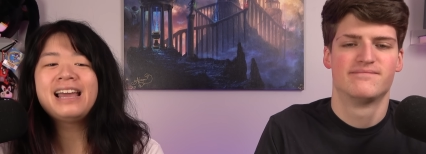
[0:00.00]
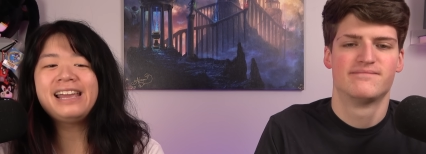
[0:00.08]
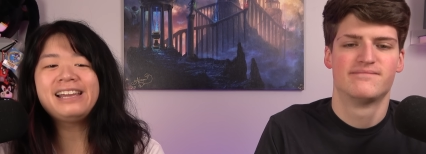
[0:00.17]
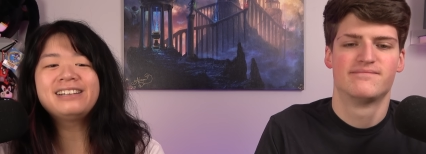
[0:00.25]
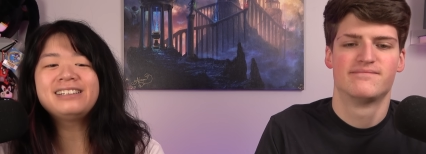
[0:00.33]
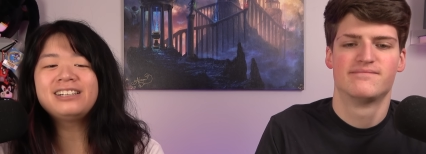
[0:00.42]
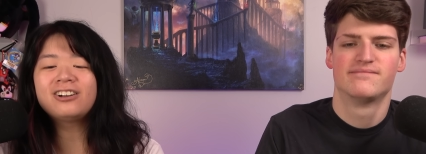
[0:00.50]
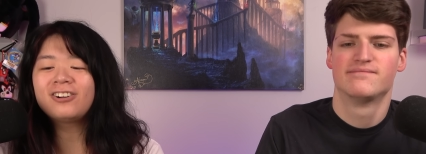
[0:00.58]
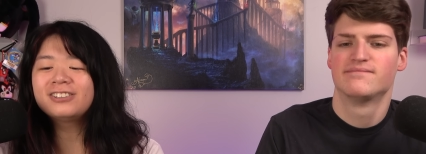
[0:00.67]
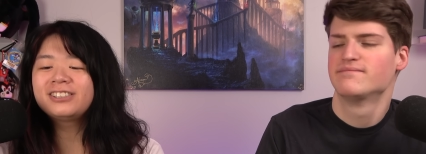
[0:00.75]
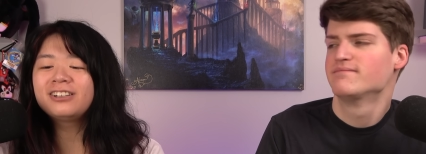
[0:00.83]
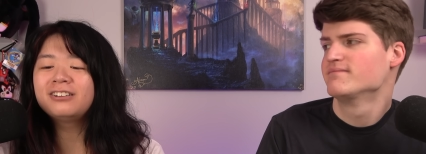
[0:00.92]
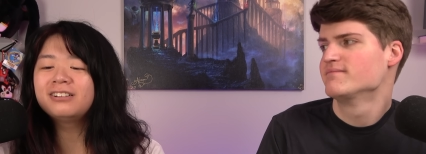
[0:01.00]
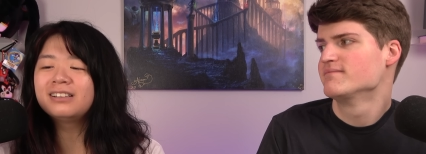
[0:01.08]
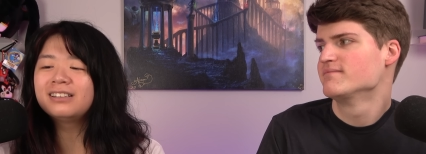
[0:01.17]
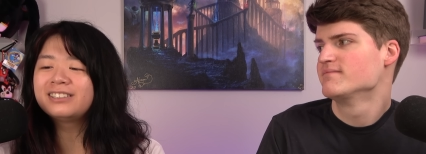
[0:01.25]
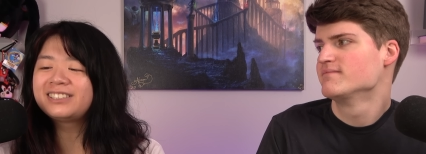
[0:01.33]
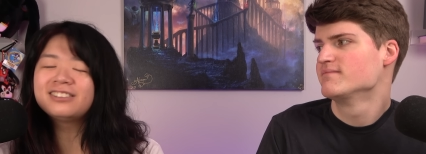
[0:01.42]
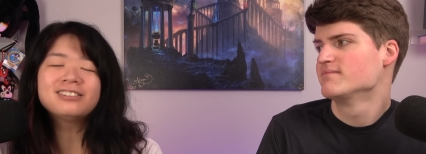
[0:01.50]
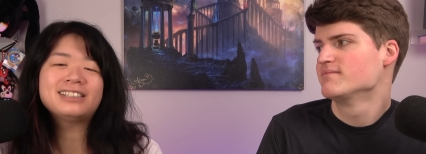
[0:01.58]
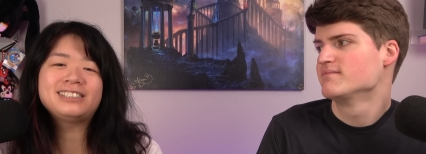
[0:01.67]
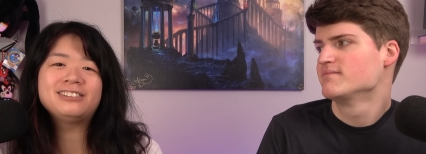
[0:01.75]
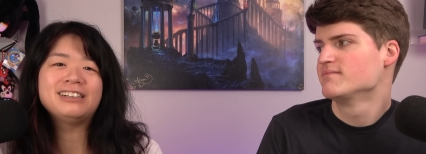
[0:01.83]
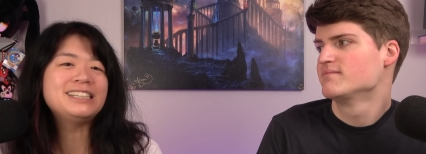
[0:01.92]
Speaker 1: And it also still
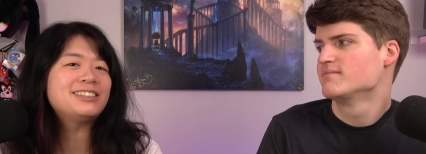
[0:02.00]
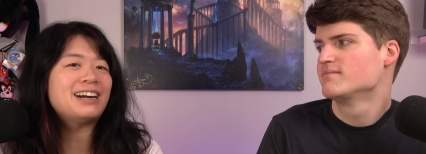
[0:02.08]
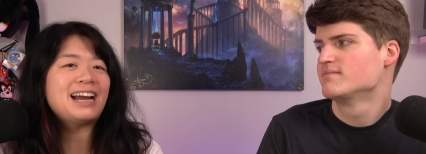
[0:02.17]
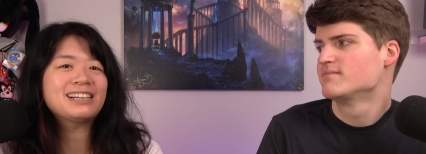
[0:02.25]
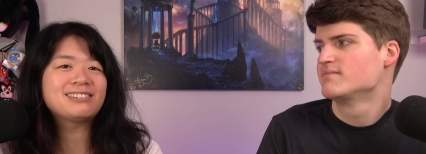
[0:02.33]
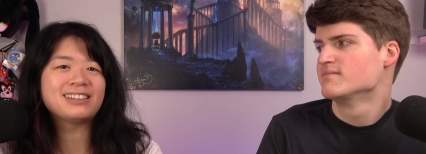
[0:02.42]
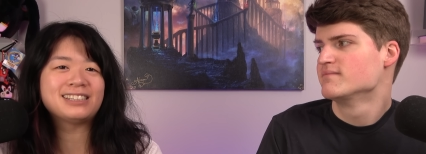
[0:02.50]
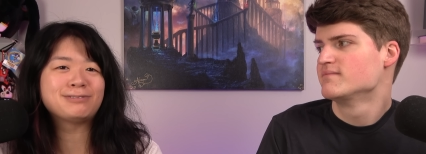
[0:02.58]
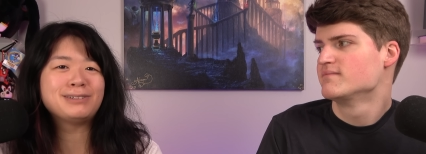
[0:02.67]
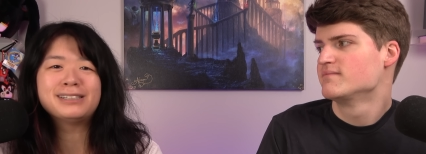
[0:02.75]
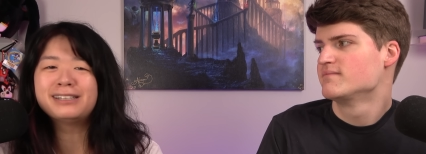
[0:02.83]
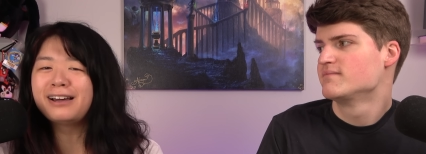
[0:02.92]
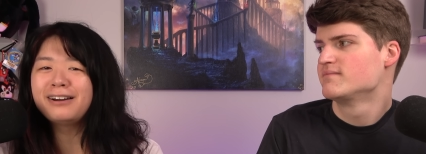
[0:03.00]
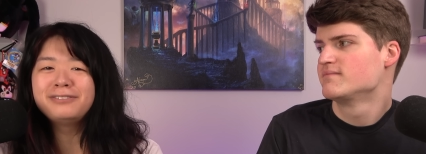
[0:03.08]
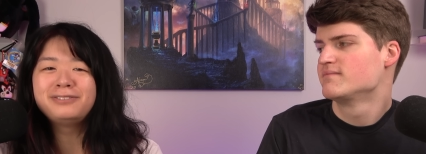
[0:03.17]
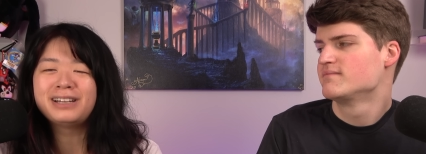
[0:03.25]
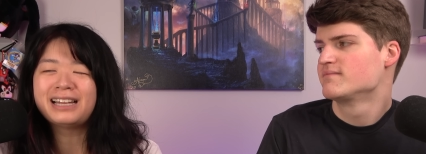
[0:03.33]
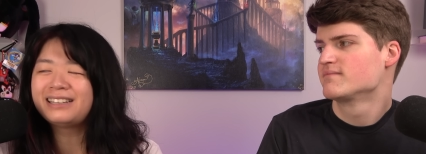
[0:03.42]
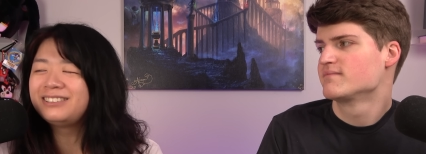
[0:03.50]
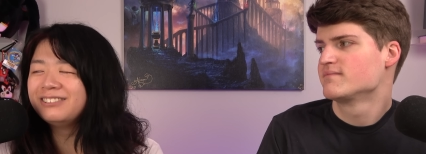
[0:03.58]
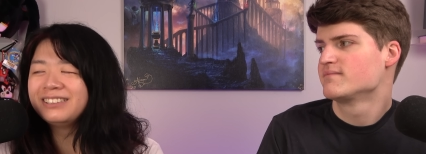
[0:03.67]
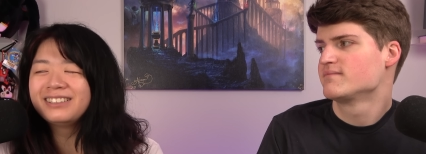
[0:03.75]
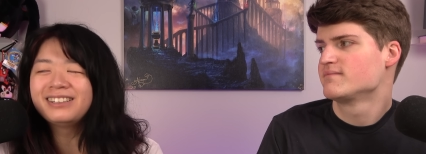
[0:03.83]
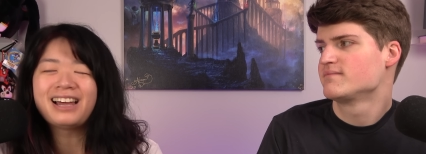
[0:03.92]
lets you interact with us. We love
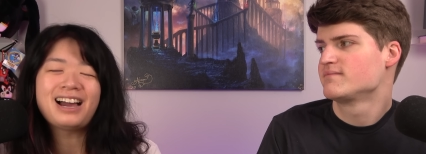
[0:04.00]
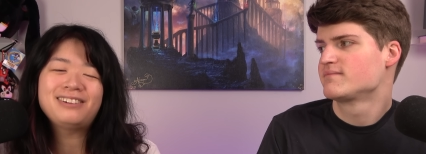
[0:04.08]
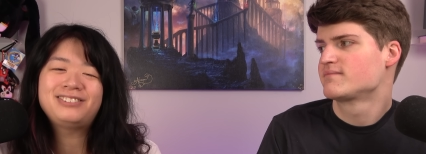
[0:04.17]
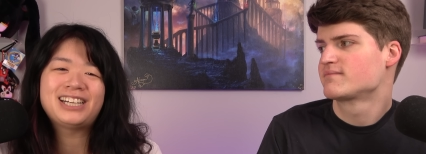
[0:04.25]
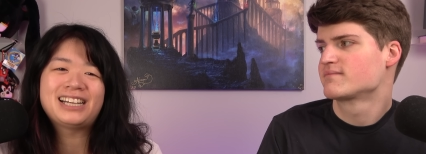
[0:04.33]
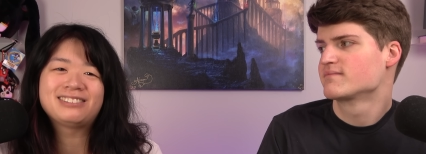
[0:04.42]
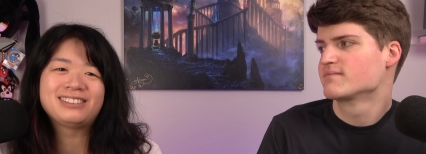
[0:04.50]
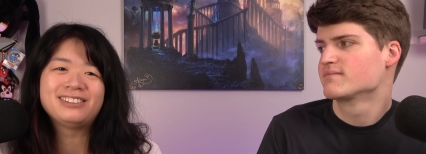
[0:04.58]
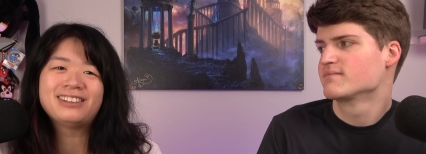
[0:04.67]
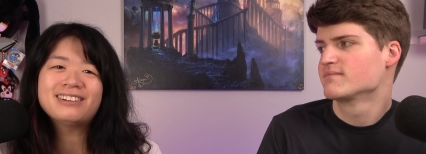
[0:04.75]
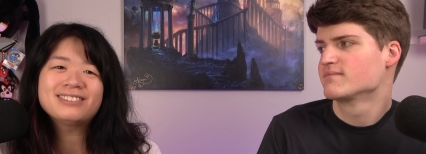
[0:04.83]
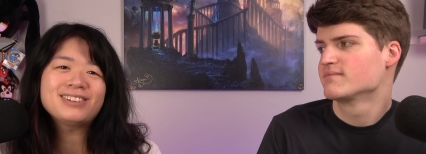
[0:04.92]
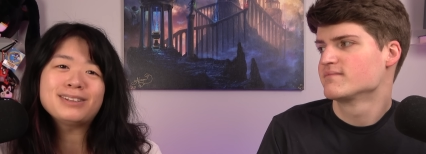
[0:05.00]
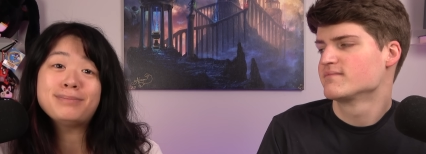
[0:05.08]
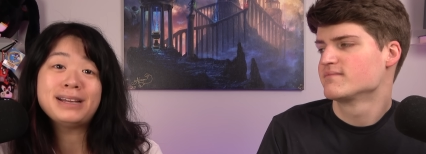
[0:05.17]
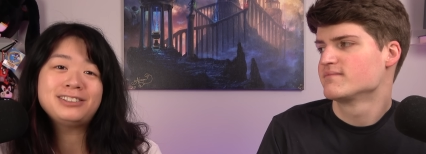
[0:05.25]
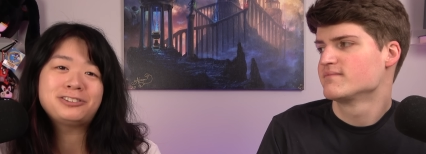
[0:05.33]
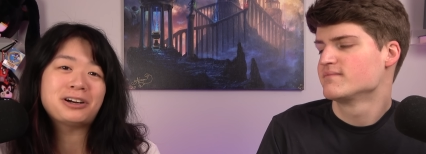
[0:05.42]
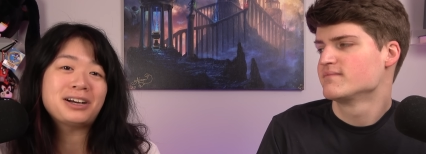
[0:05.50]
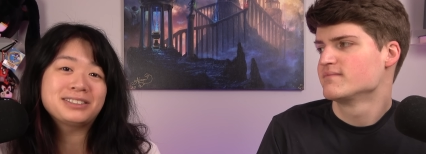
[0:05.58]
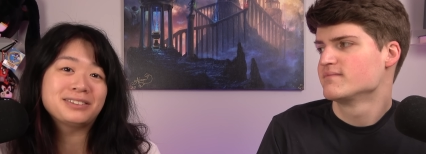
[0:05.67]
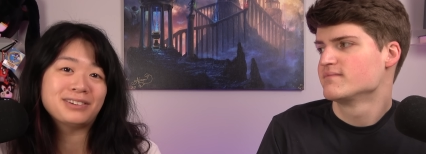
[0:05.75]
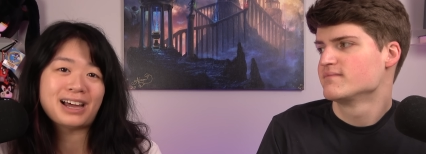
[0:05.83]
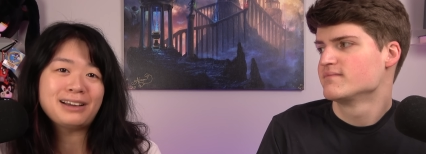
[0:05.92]
doing the live chats with you. That was one of the main
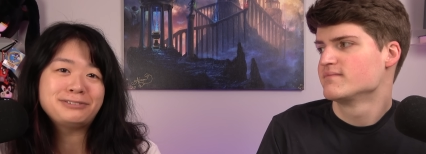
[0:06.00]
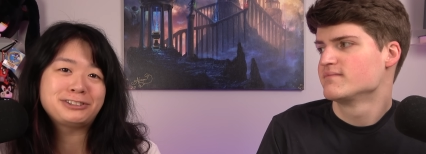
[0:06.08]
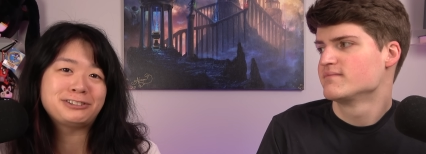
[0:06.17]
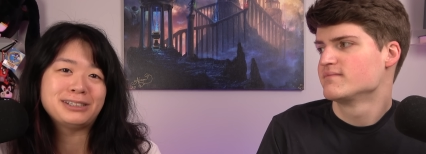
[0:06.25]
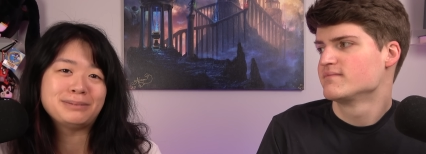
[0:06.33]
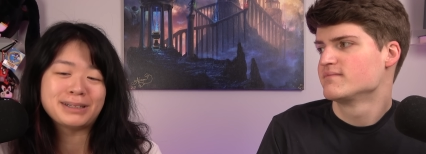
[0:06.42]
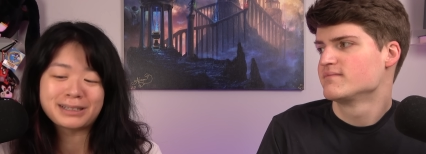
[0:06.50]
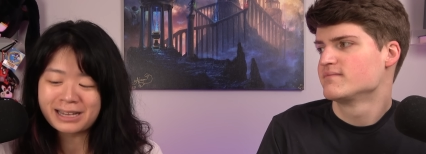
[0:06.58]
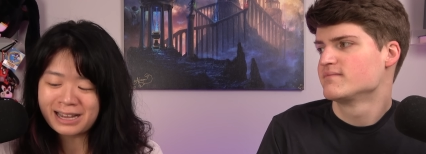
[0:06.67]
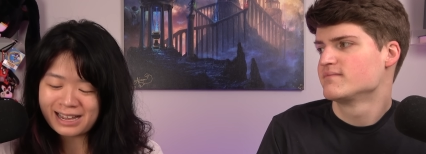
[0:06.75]
draws of live streaming.